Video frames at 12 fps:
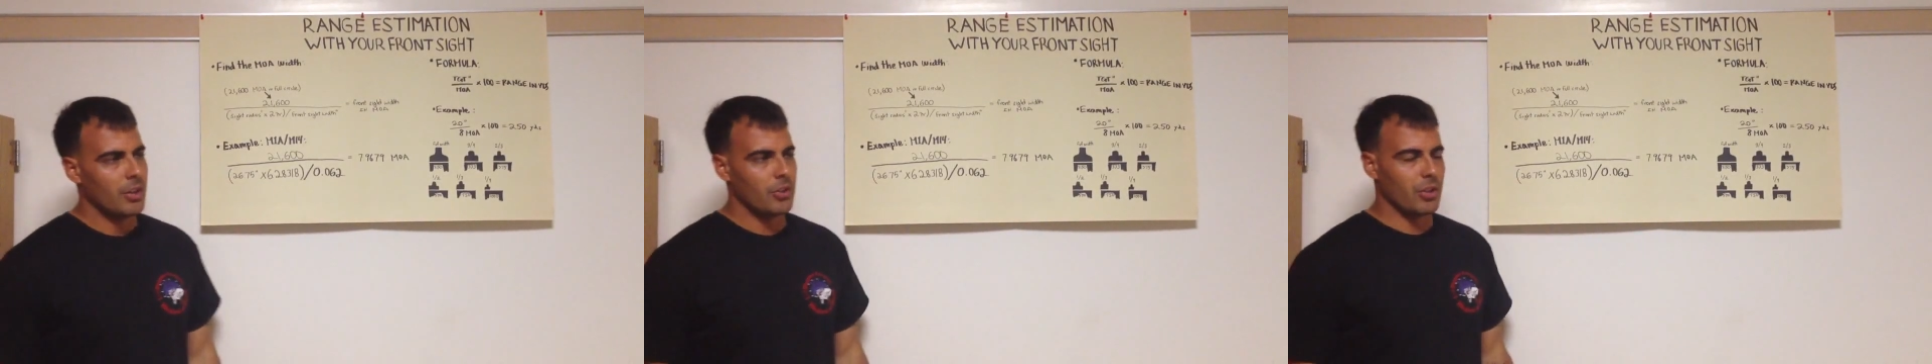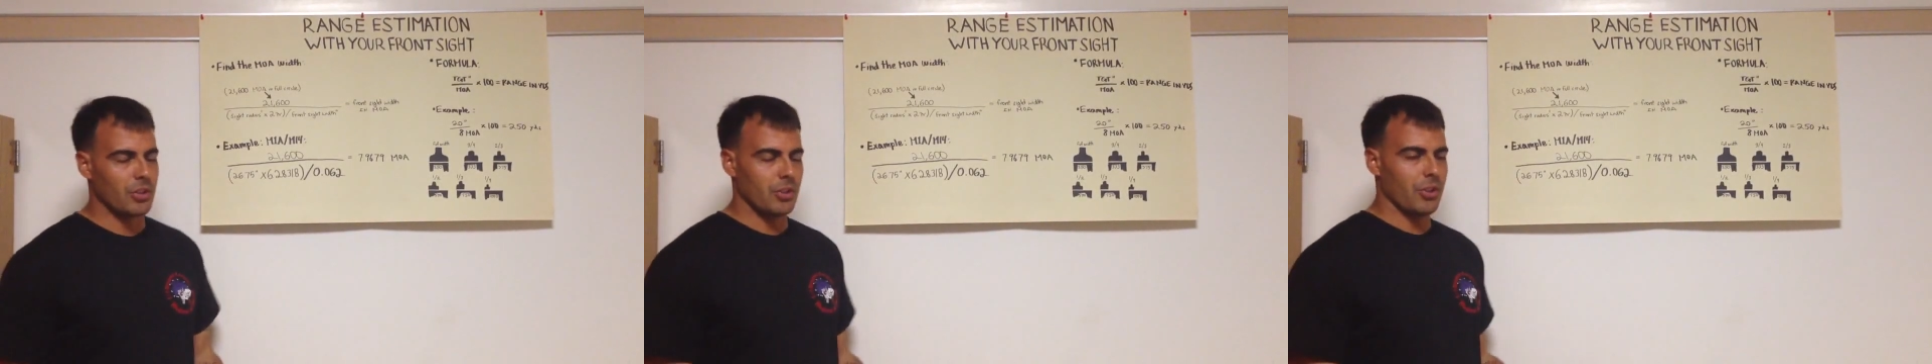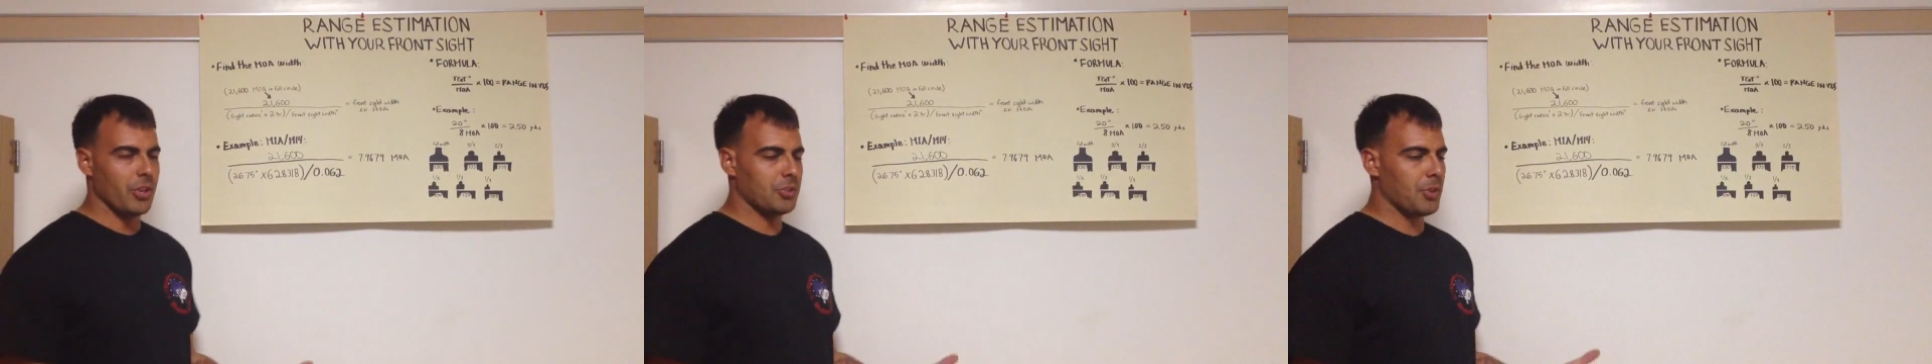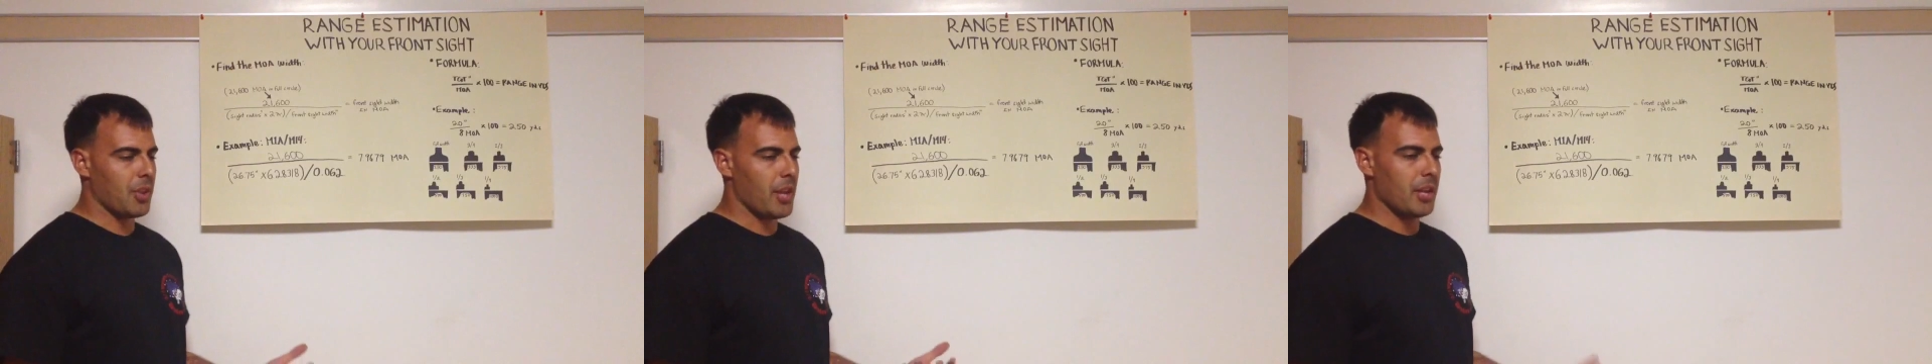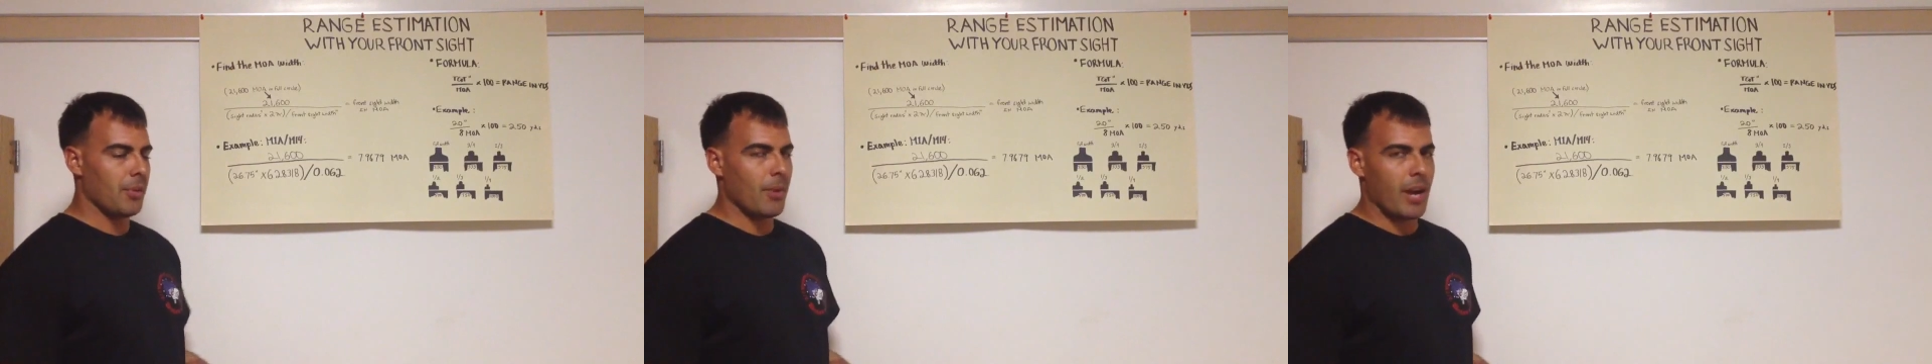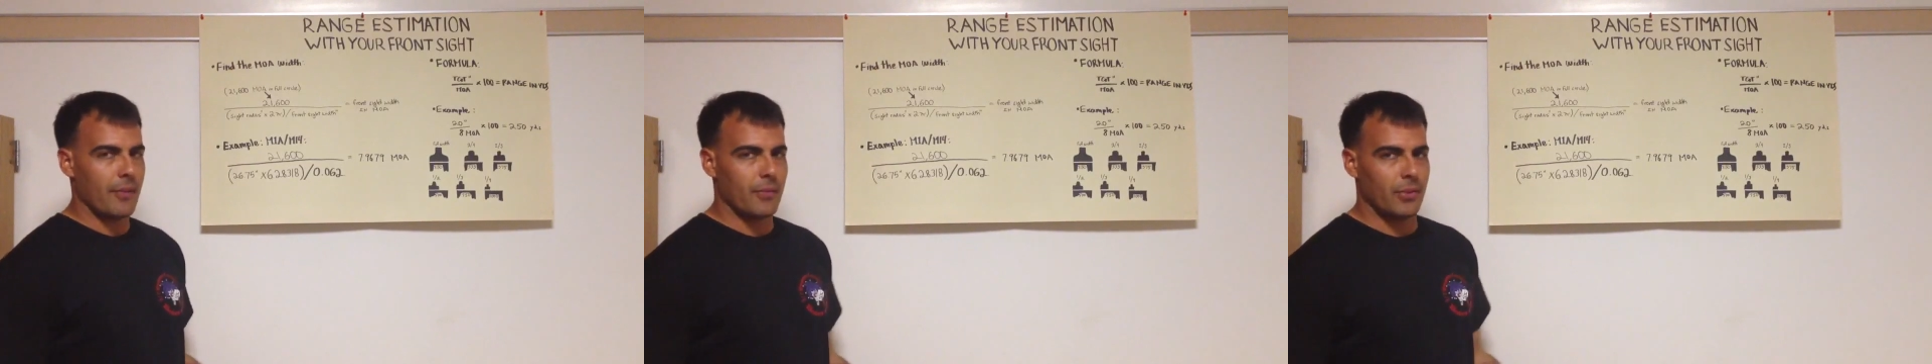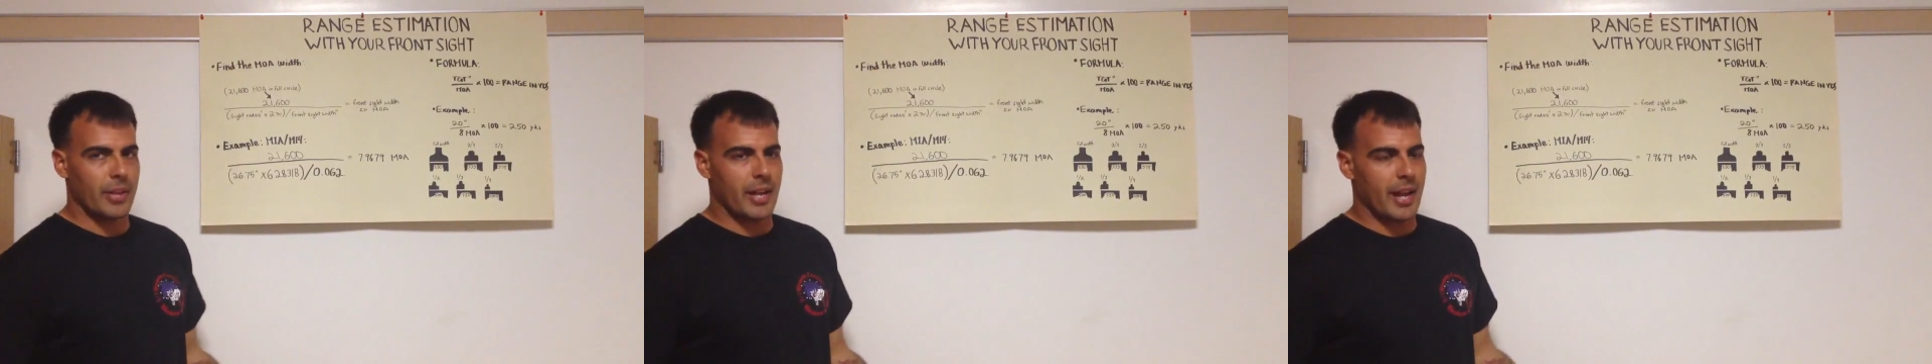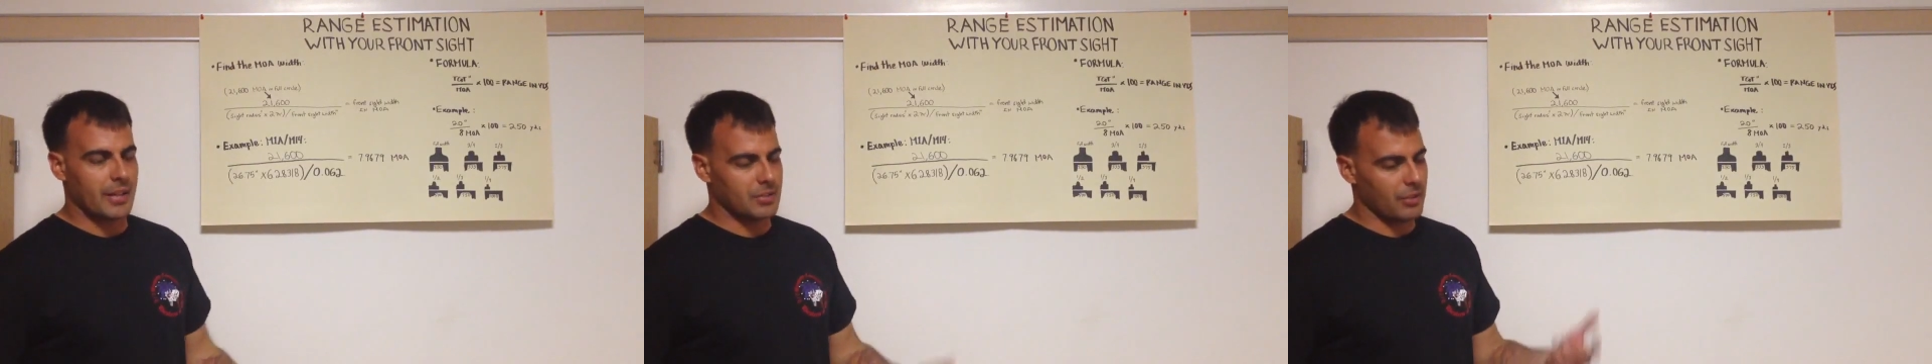You can do this with any rifle that
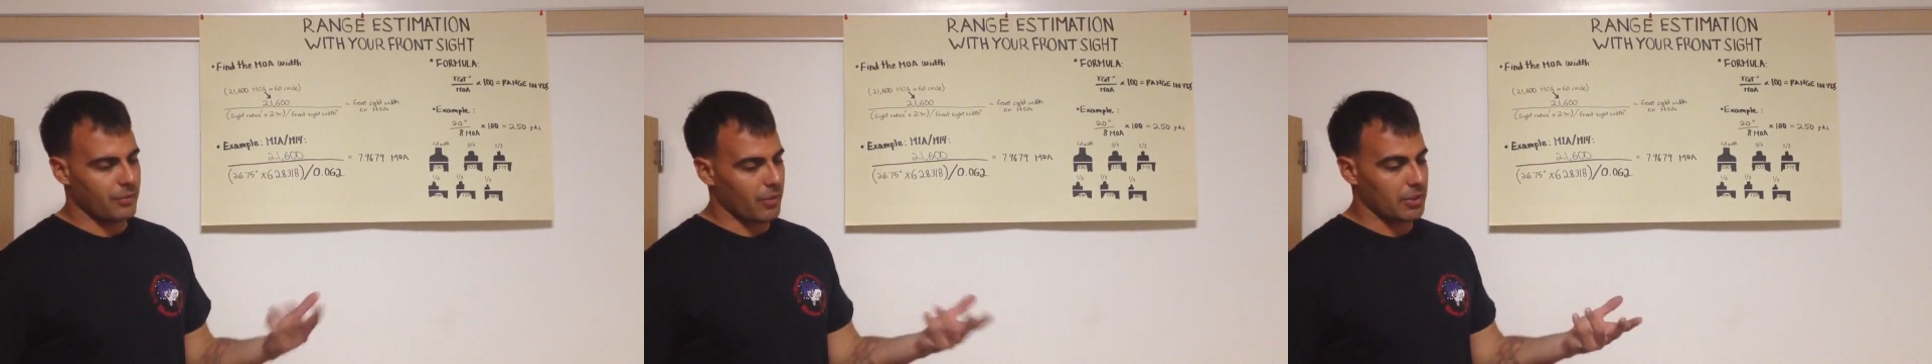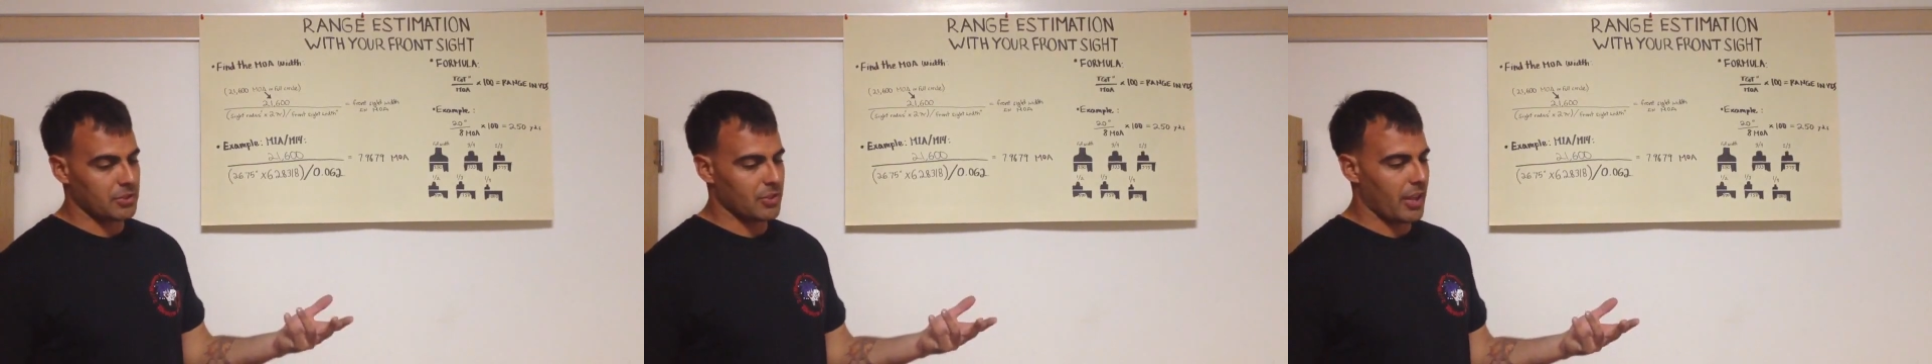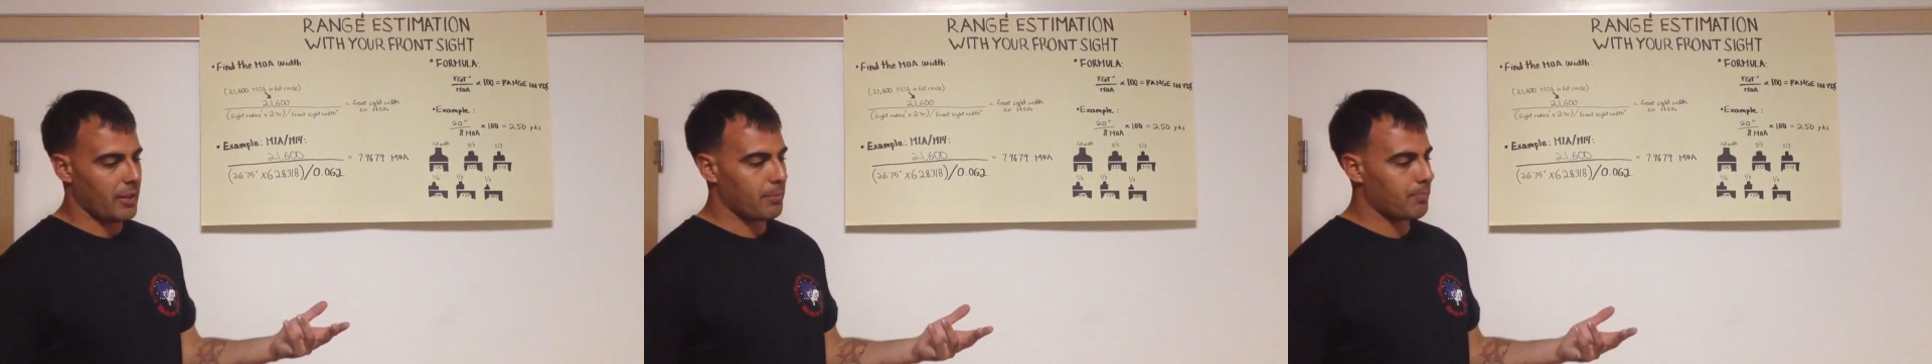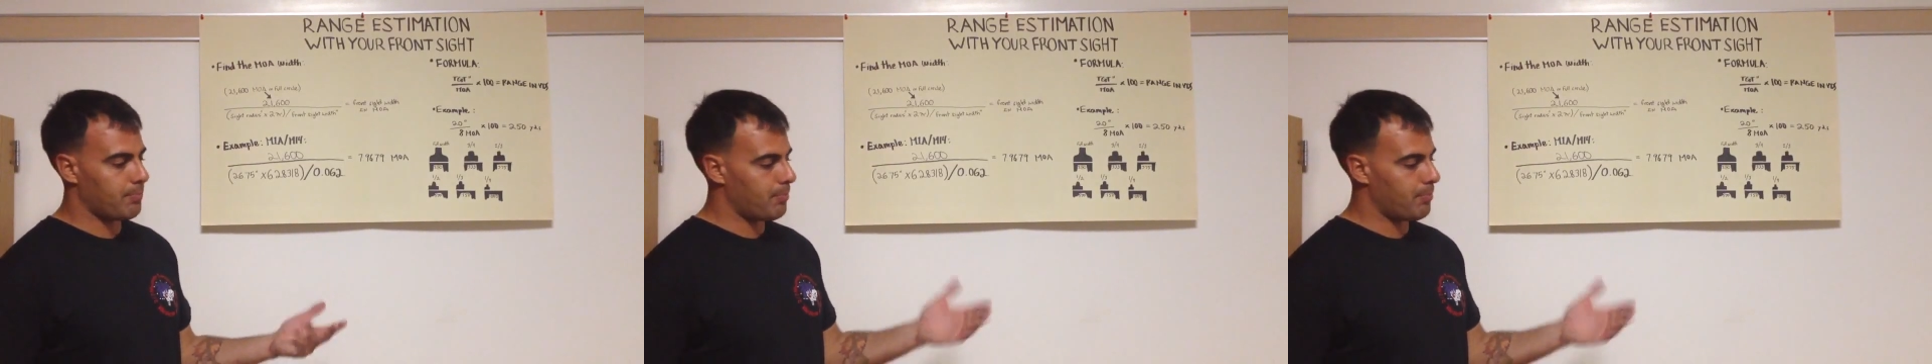has a front sight